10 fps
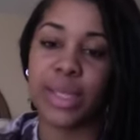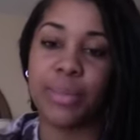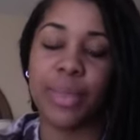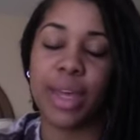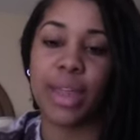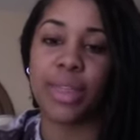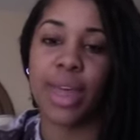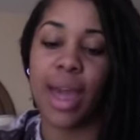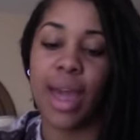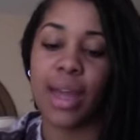something
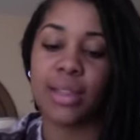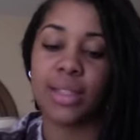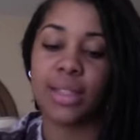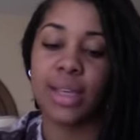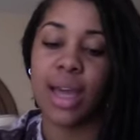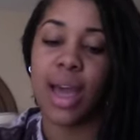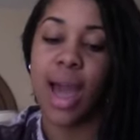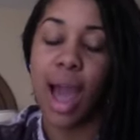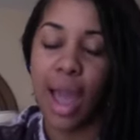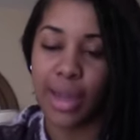that
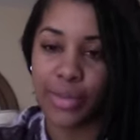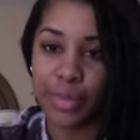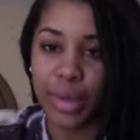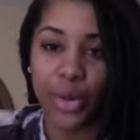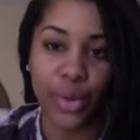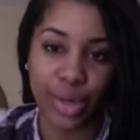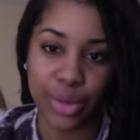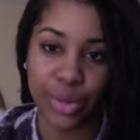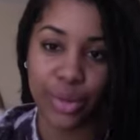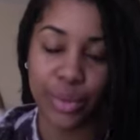I have been going
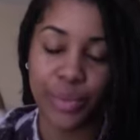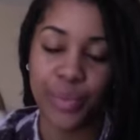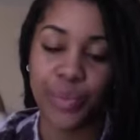through.